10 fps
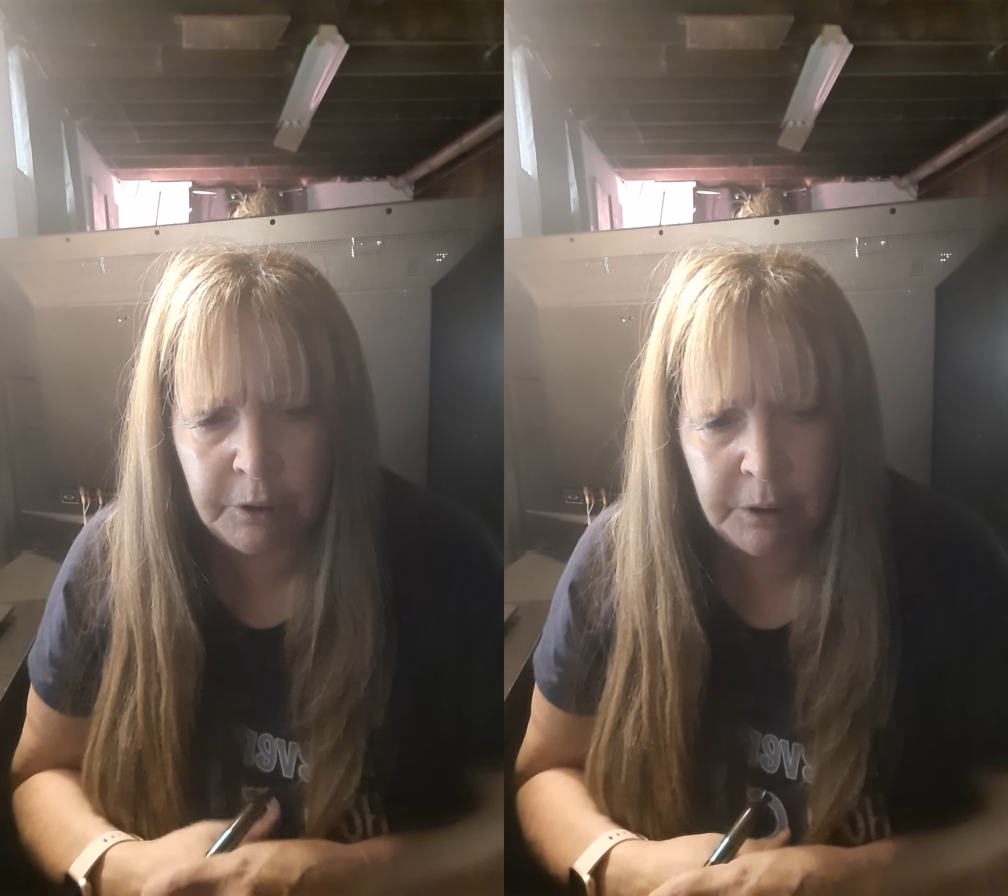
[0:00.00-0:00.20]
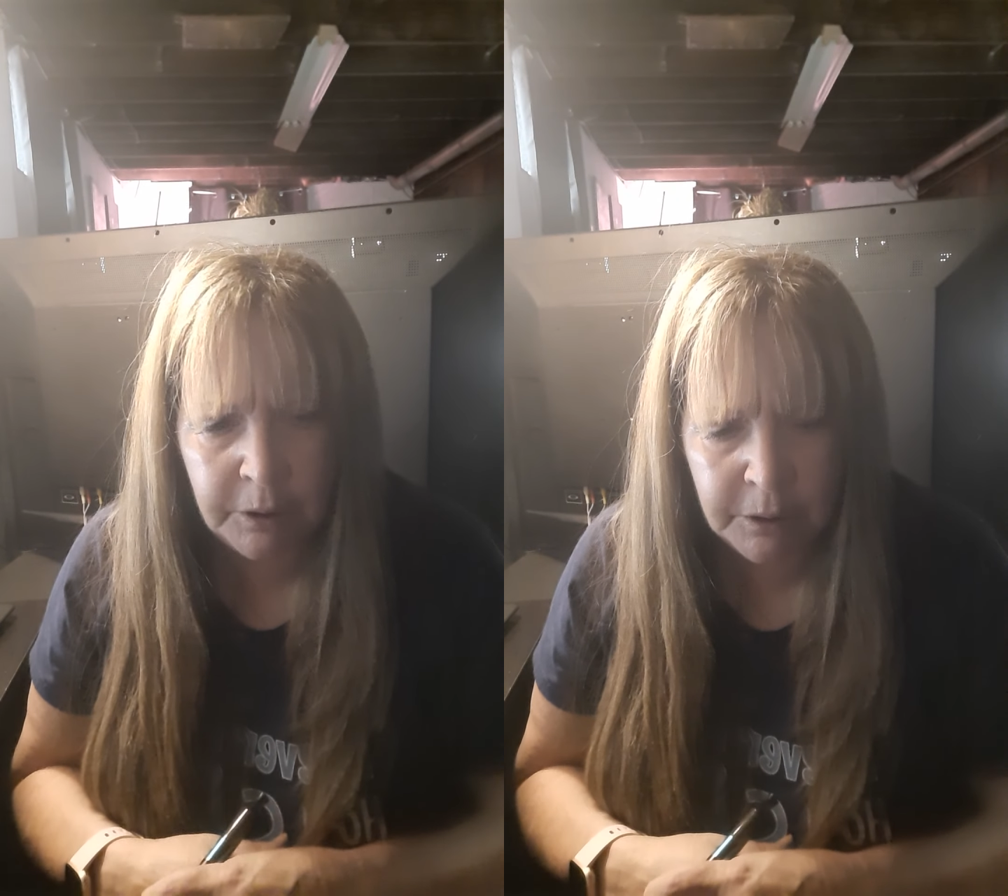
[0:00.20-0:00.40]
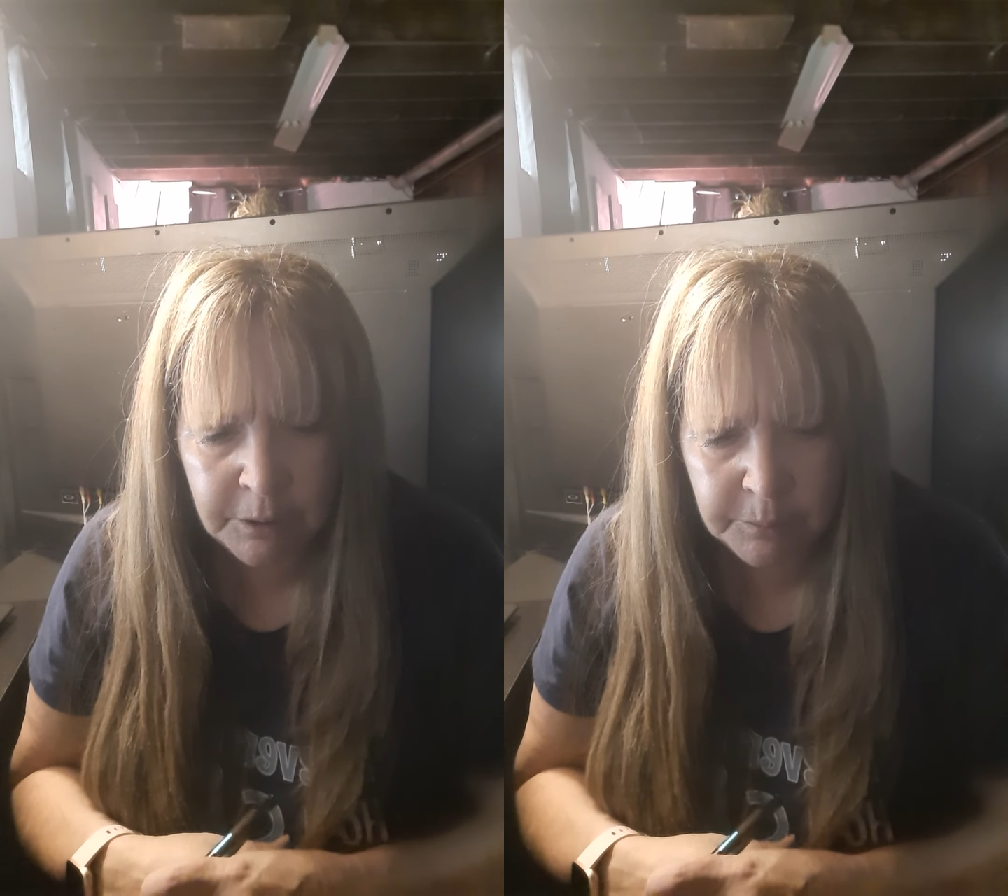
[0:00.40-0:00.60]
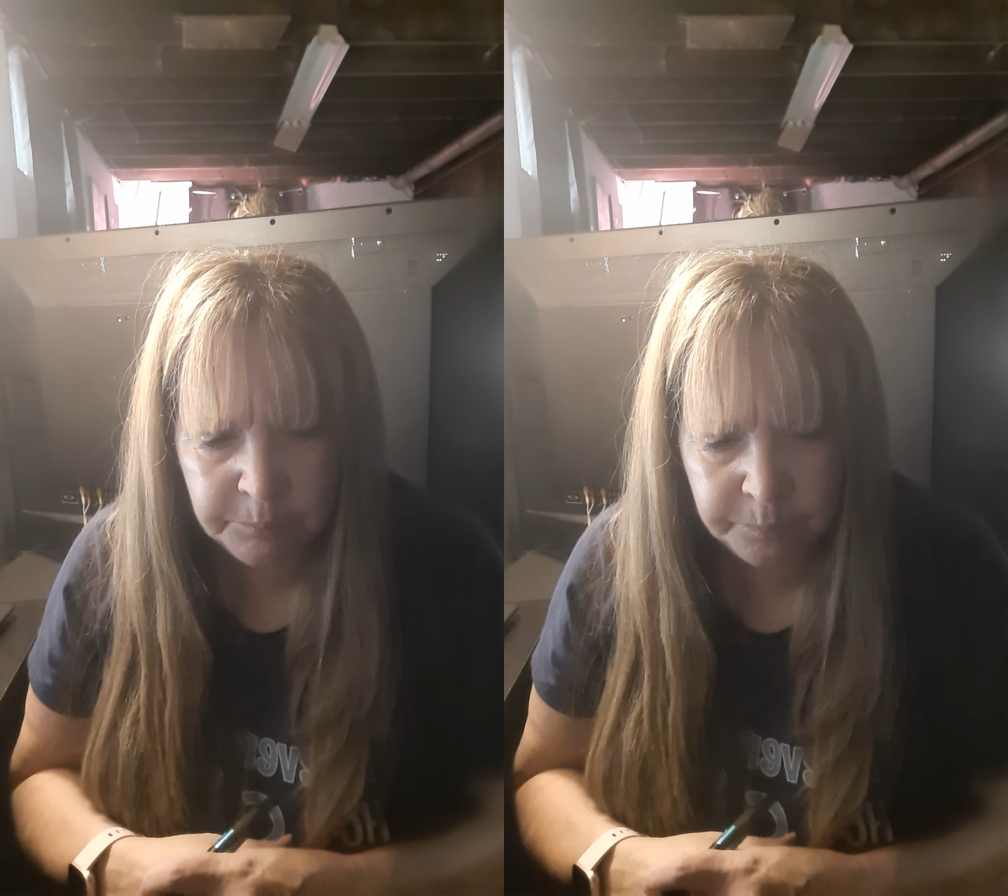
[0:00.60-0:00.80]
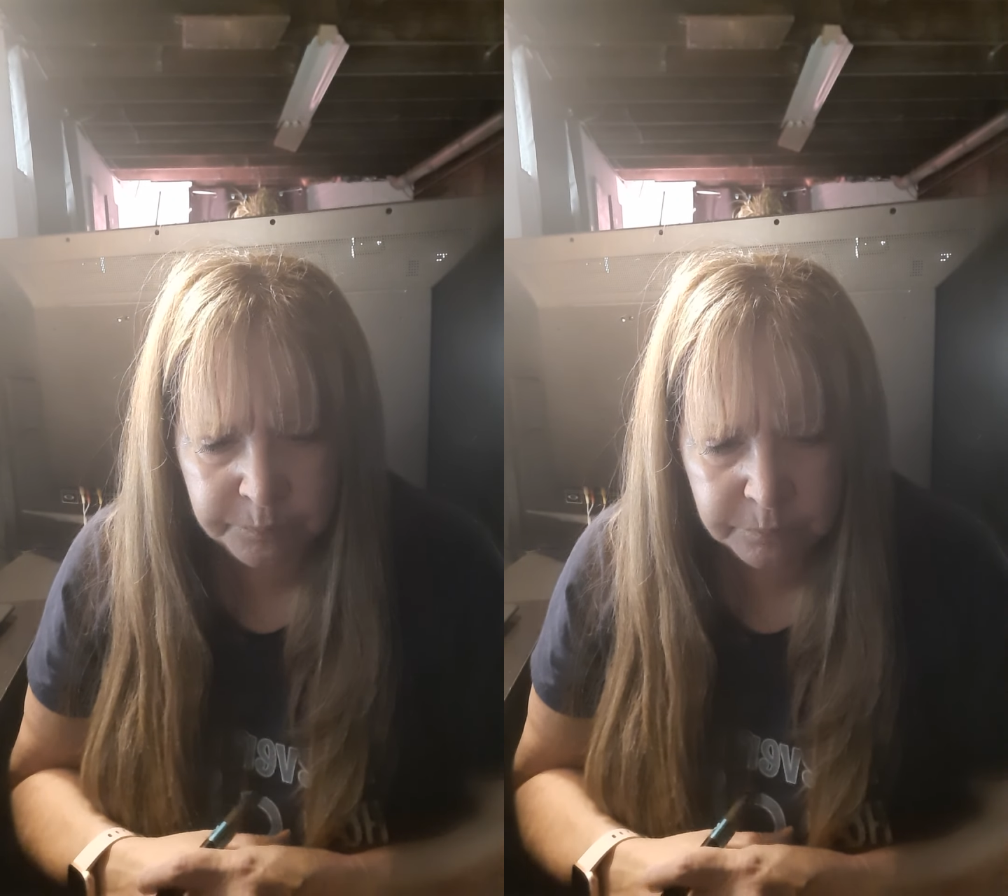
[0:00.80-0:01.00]
Um,
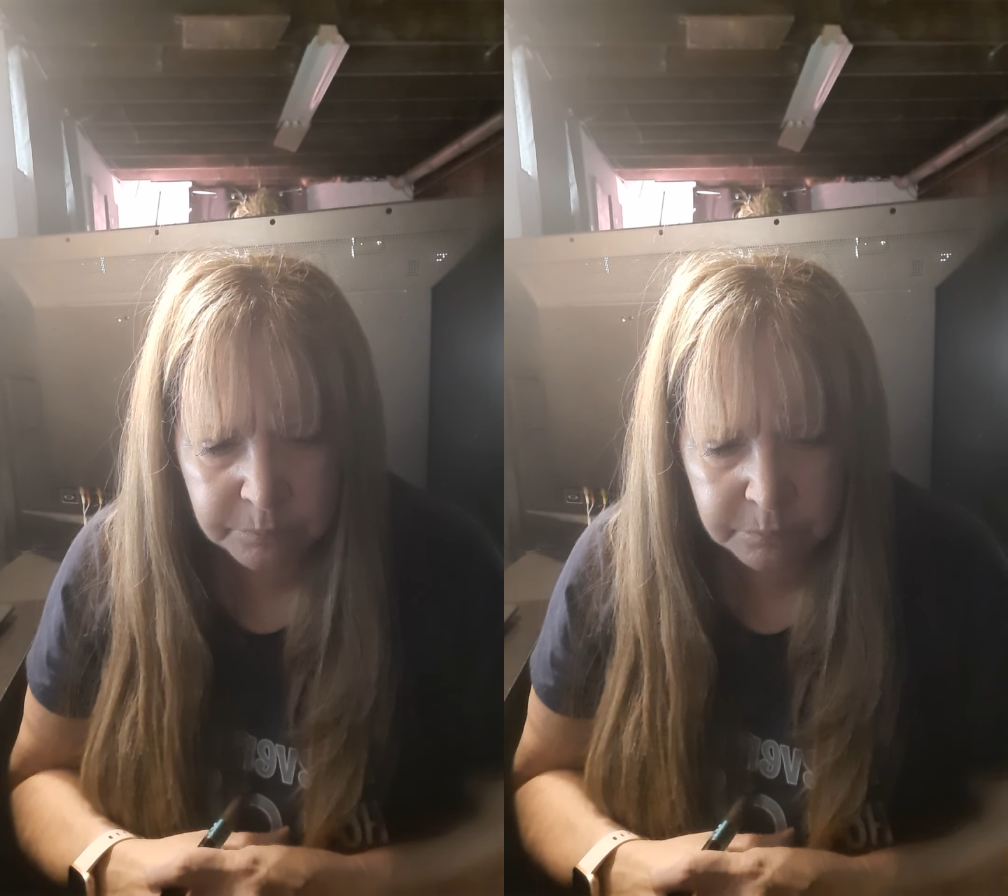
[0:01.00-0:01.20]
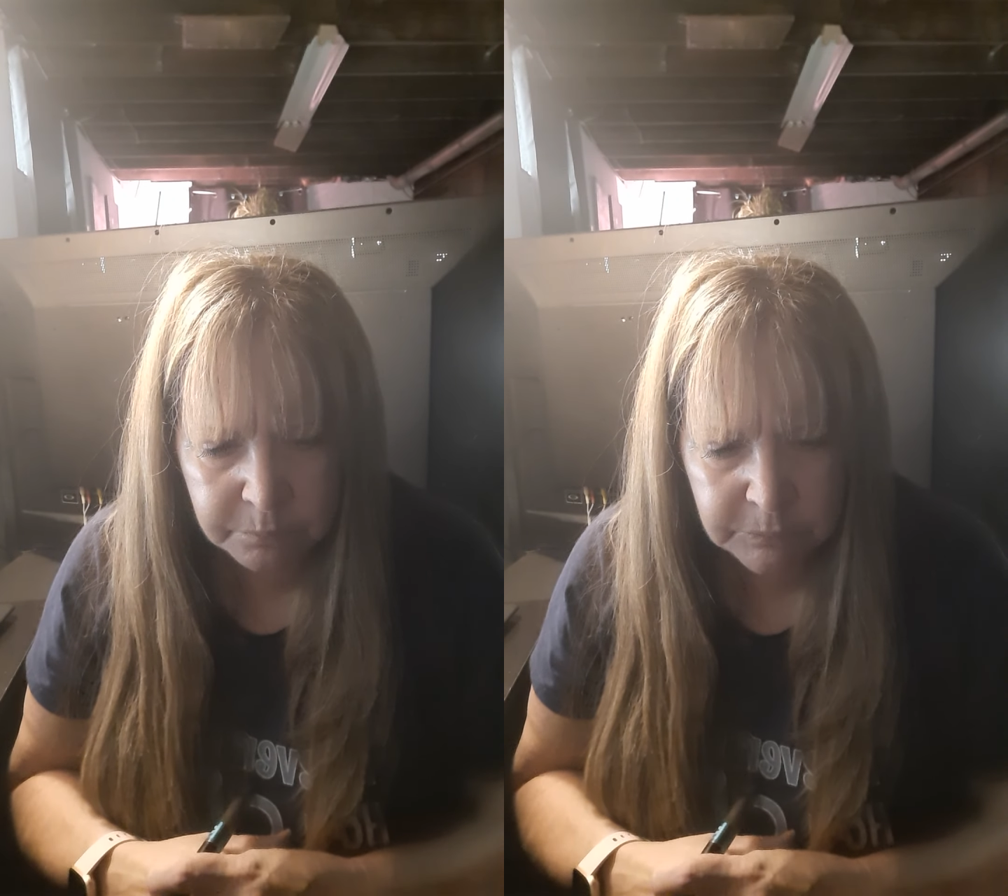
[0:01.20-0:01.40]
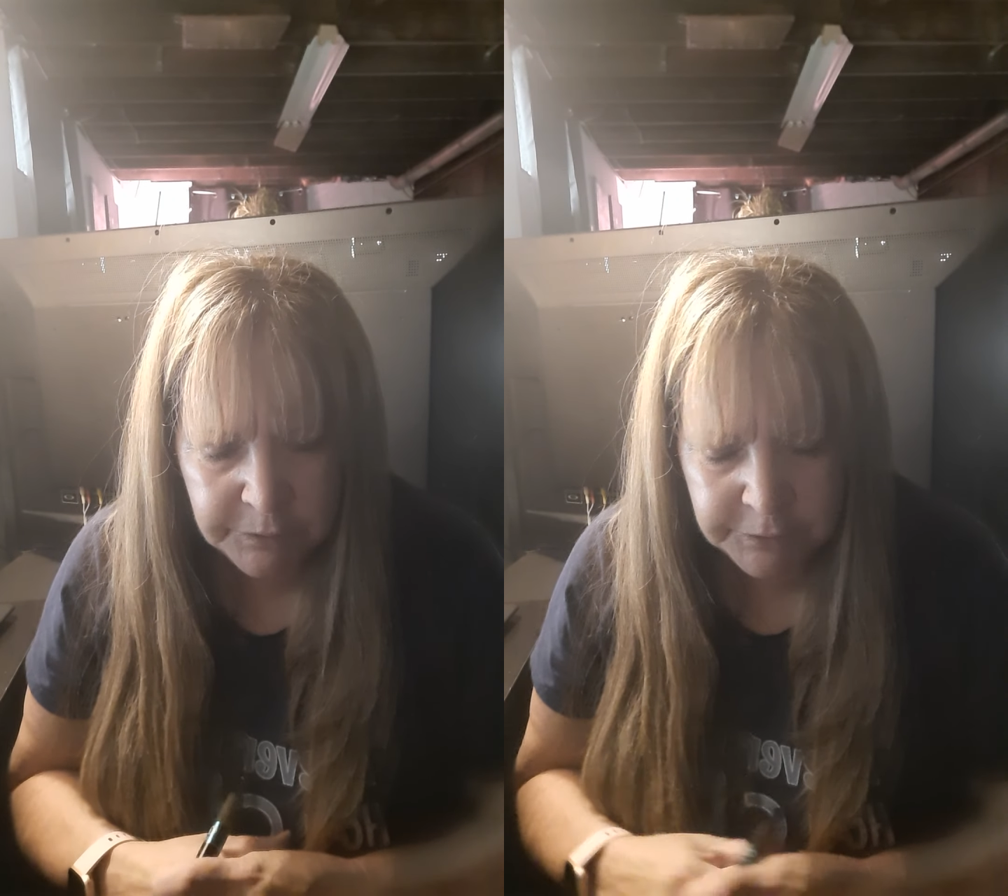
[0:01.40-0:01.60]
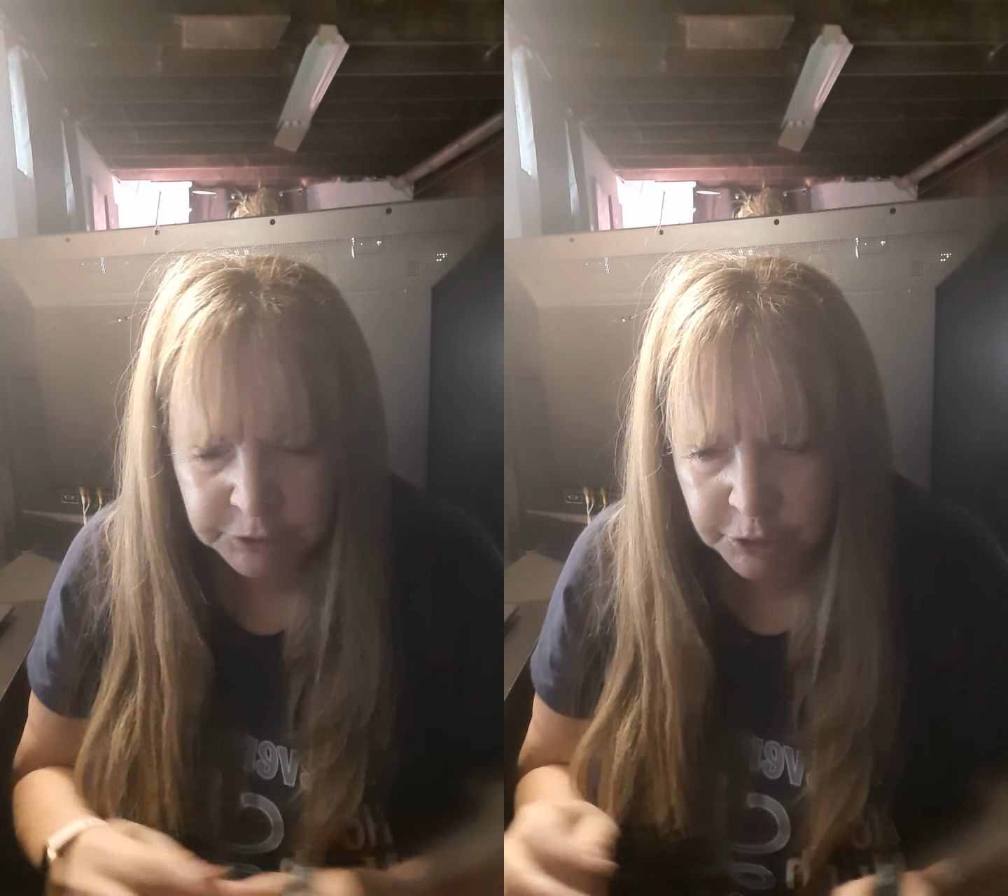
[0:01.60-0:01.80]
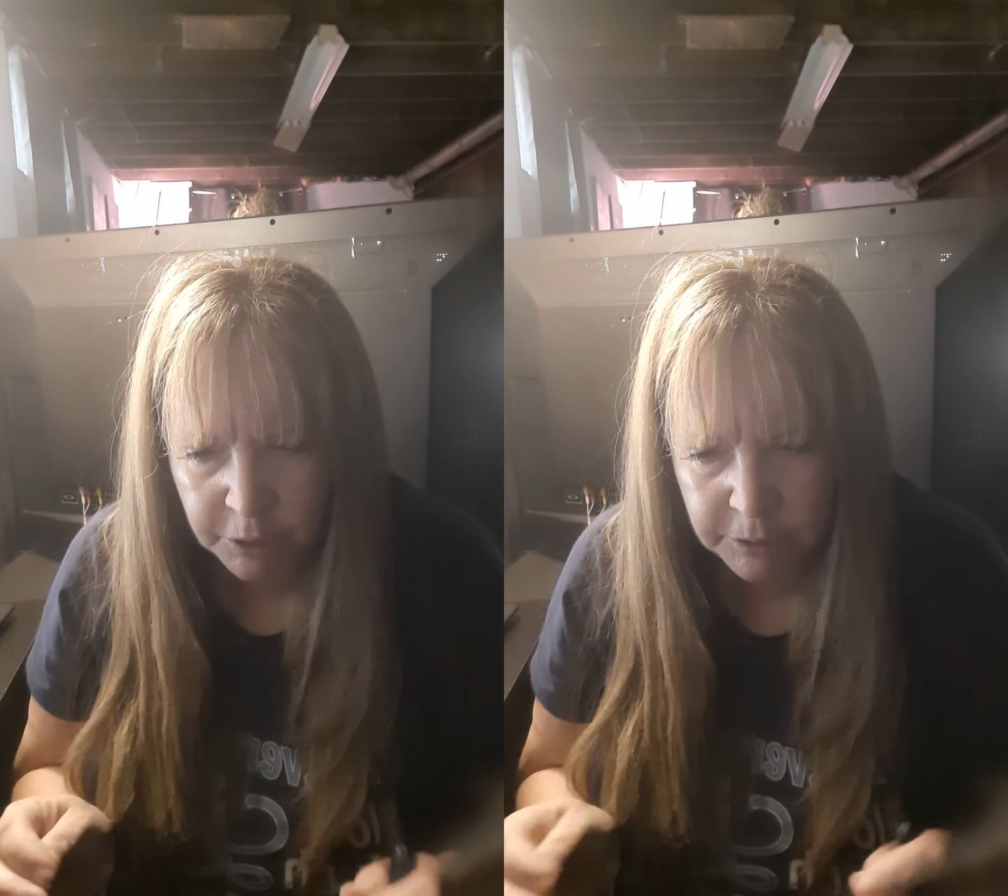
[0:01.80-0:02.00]
I think it's called,